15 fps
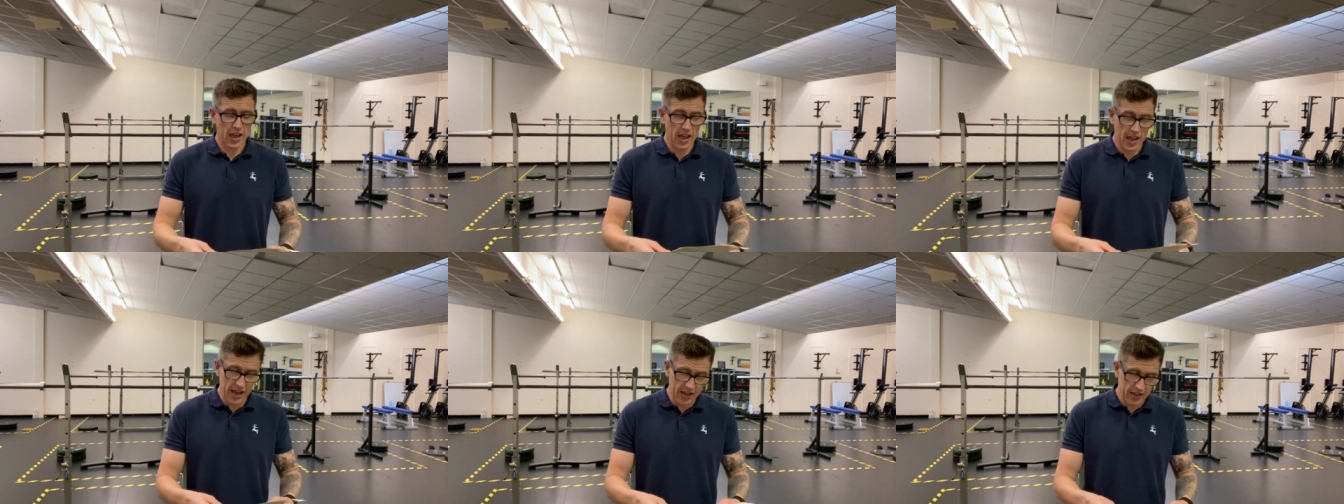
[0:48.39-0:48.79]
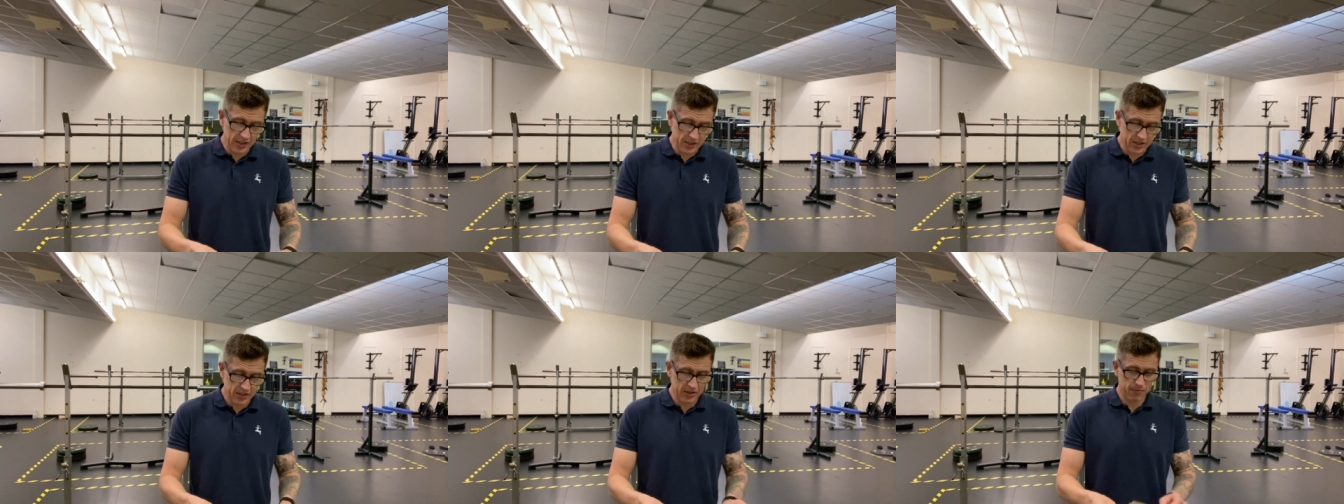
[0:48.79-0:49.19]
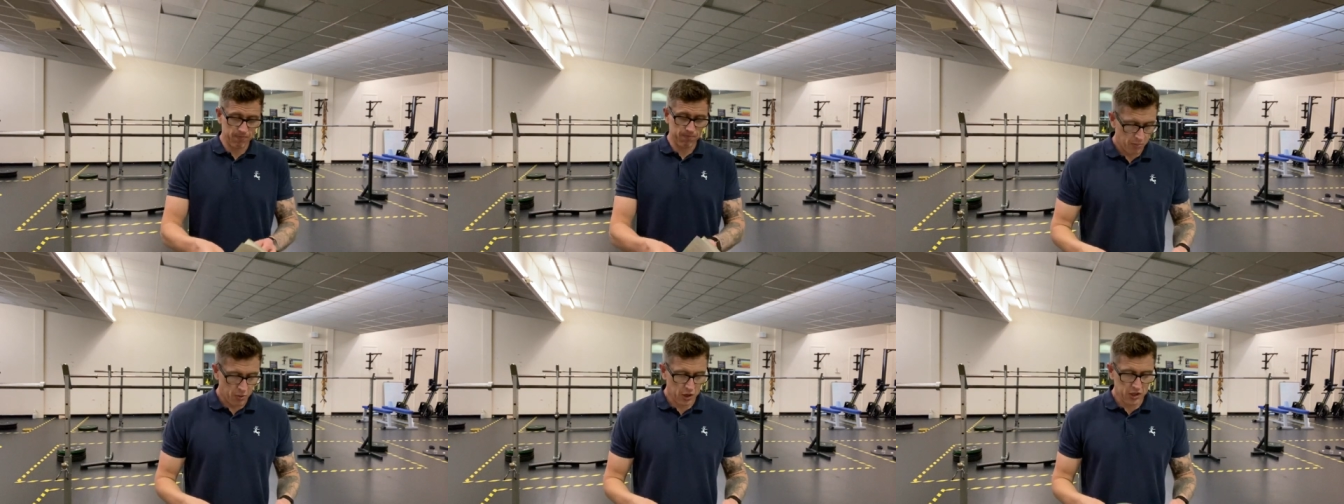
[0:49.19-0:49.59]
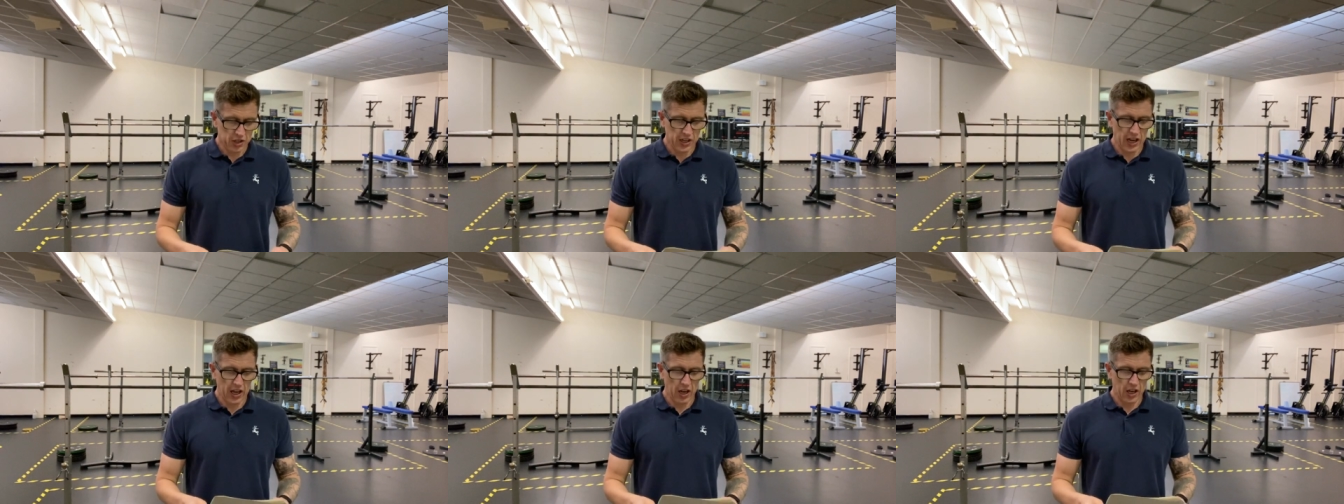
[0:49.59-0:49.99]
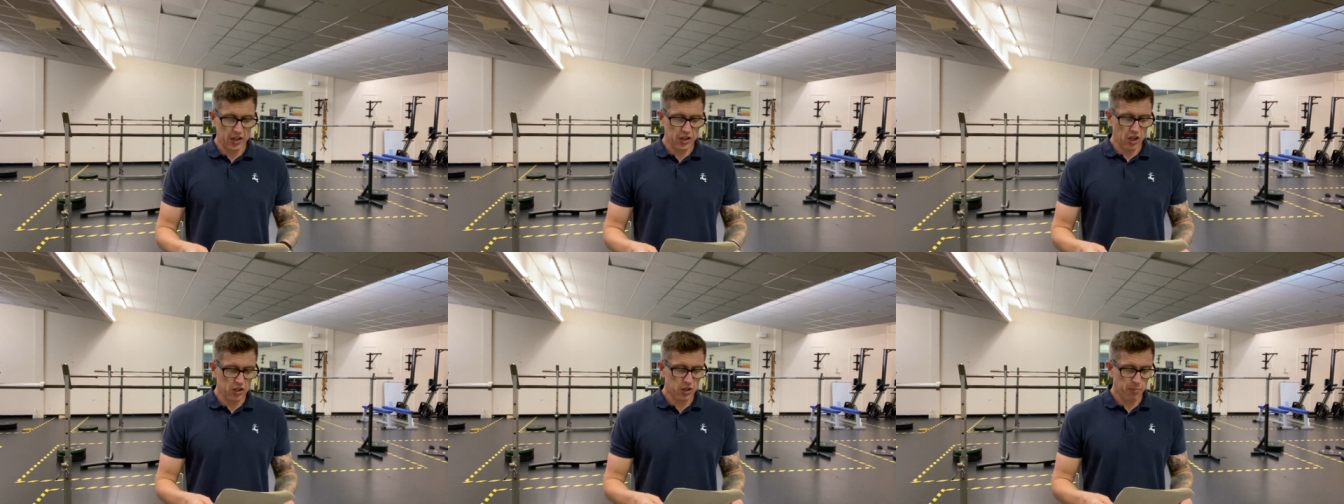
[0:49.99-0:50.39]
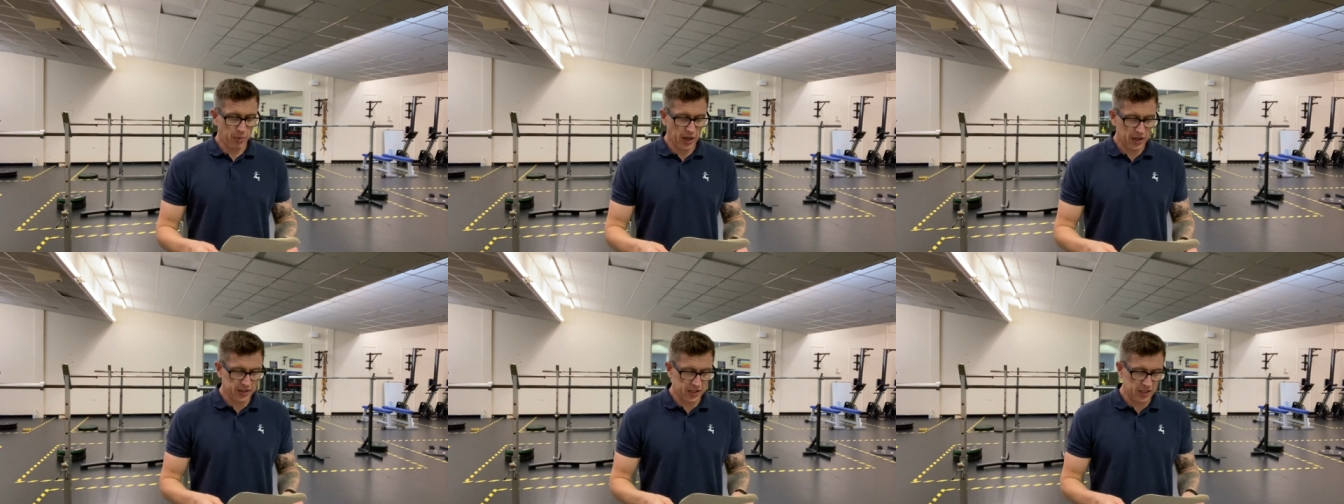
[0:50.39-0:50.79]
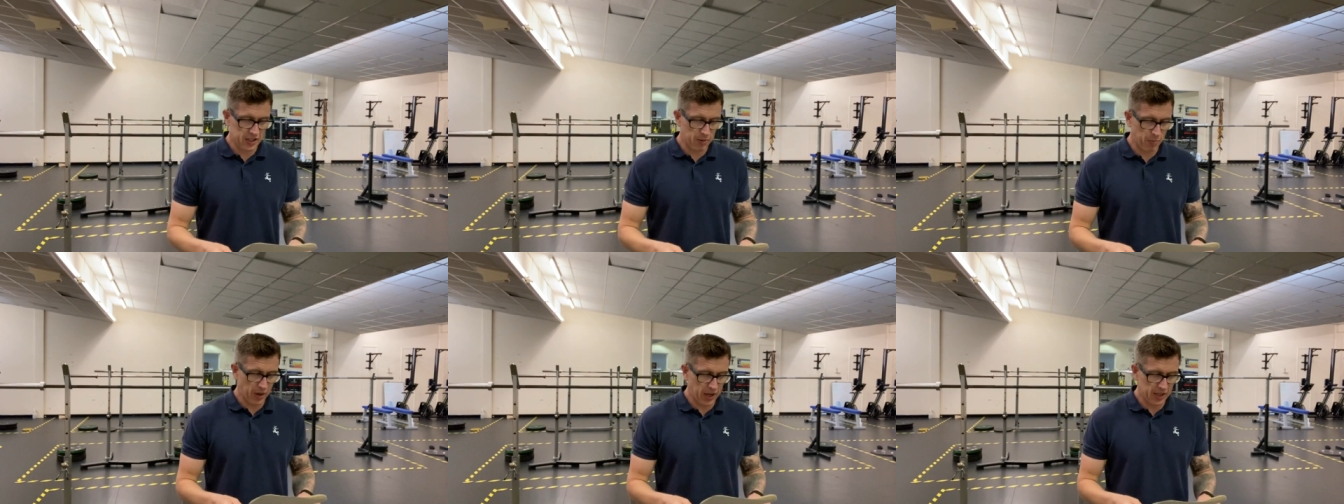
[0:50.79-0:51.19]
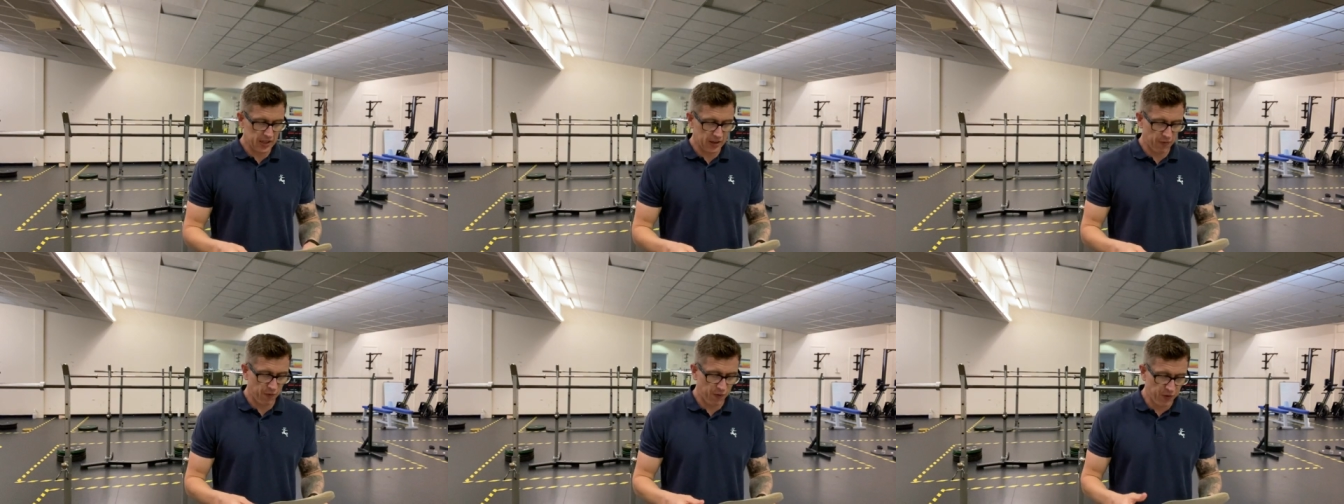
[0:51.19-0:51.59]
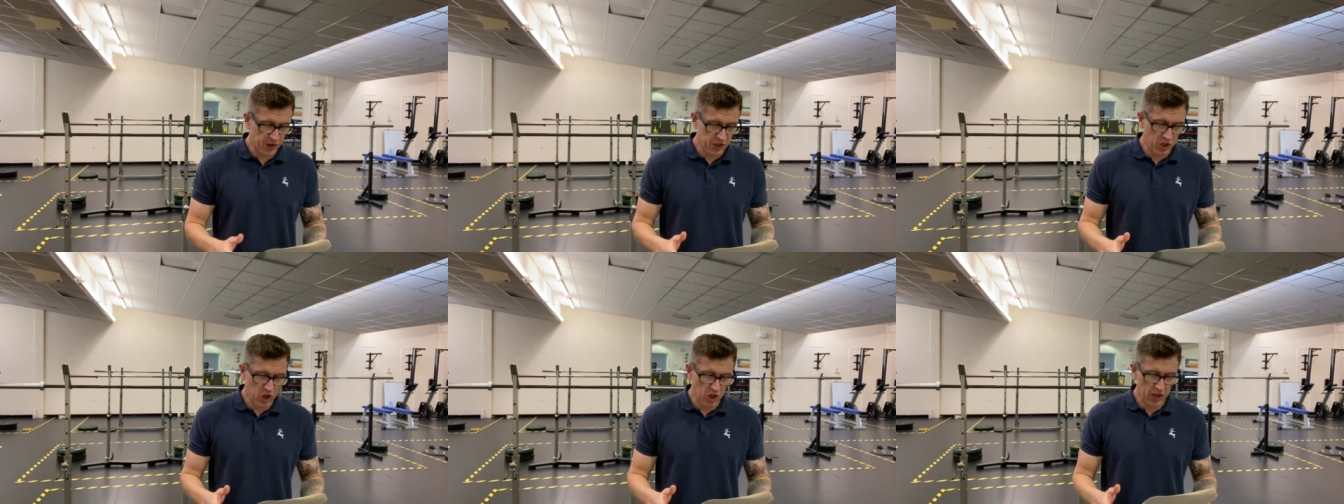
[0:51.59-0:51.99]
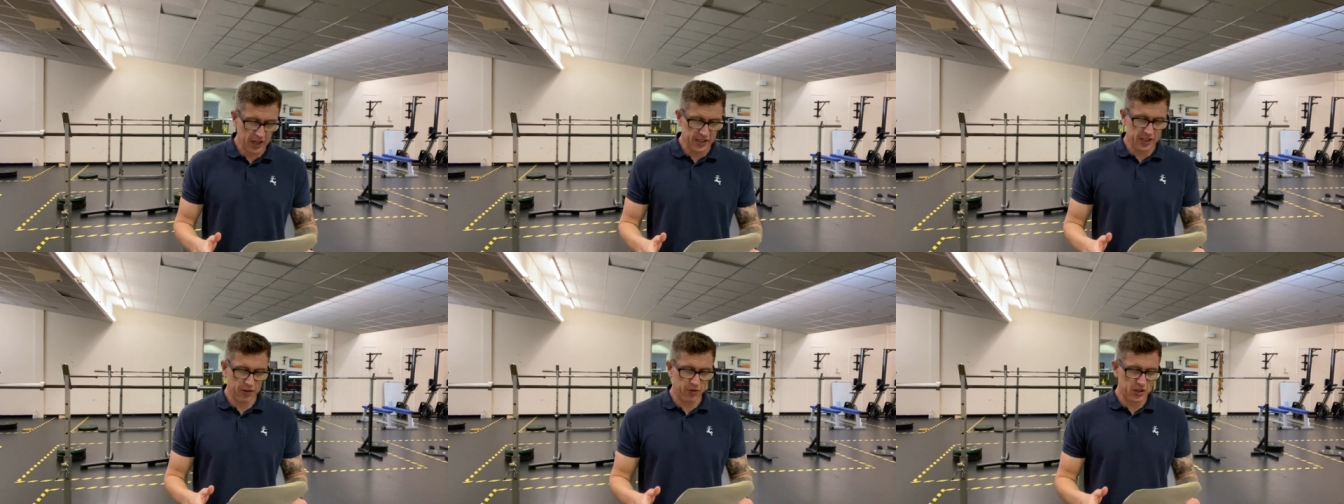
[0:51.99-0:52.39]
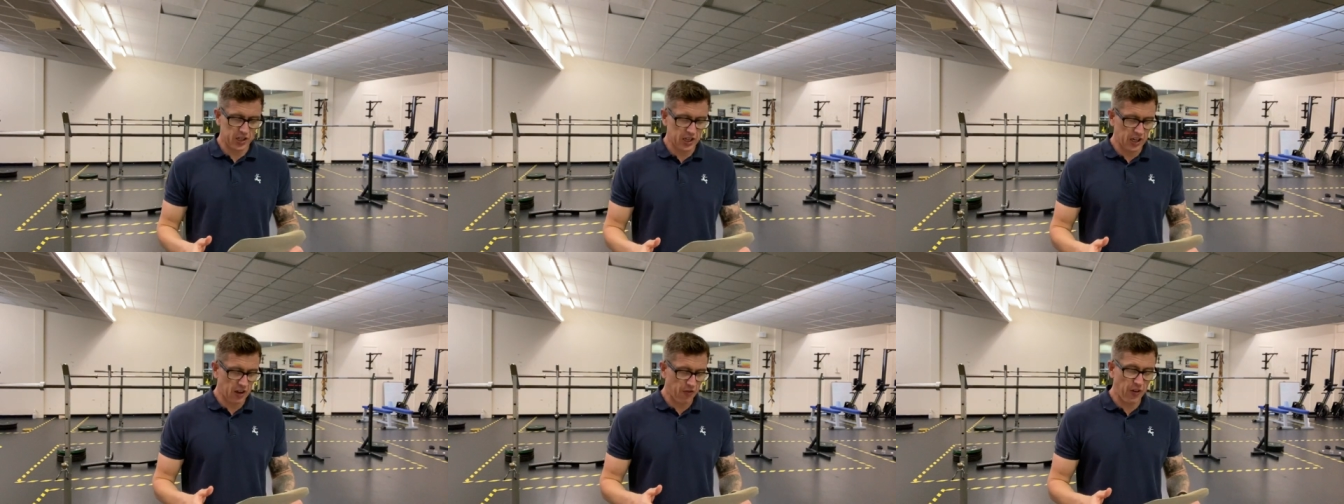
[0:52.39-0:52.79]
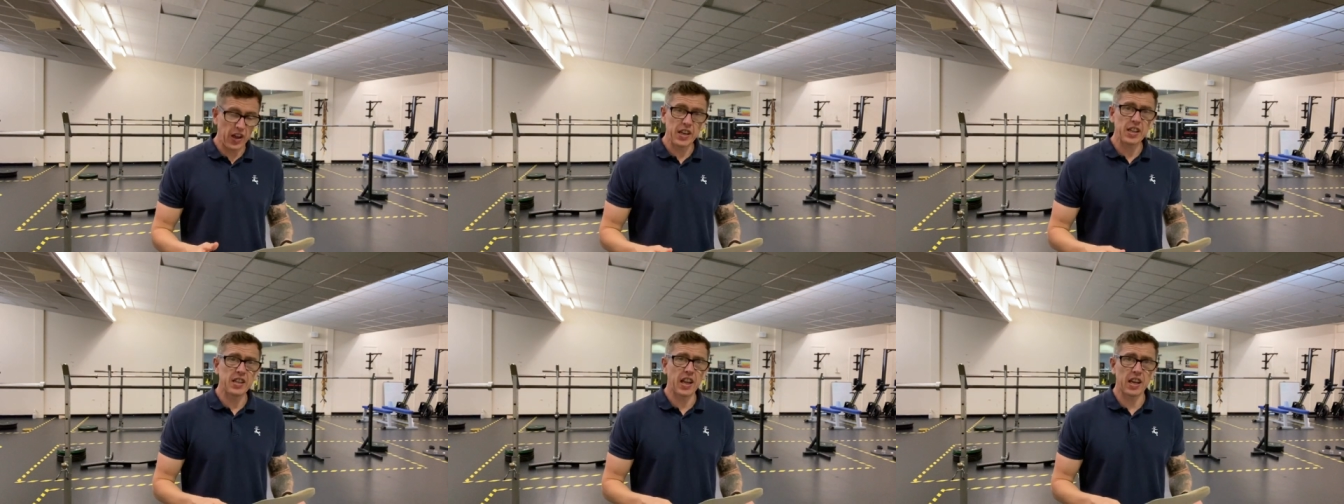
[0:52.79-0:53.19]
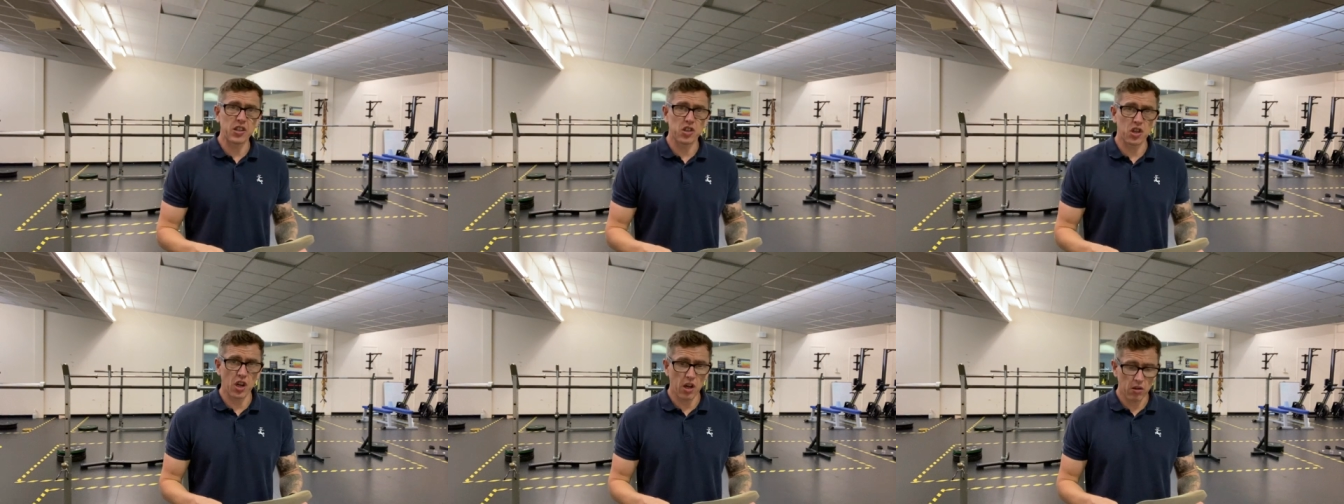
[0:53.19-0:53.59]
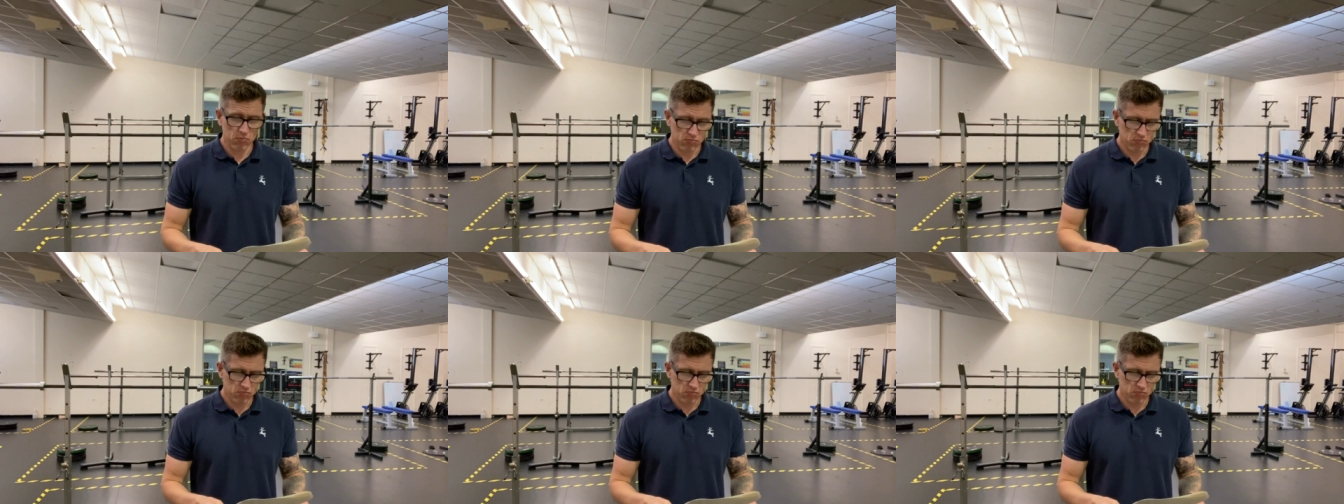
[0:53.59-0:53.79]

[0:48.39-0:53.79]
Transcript: is personnel are not to participate in physical activity of any nature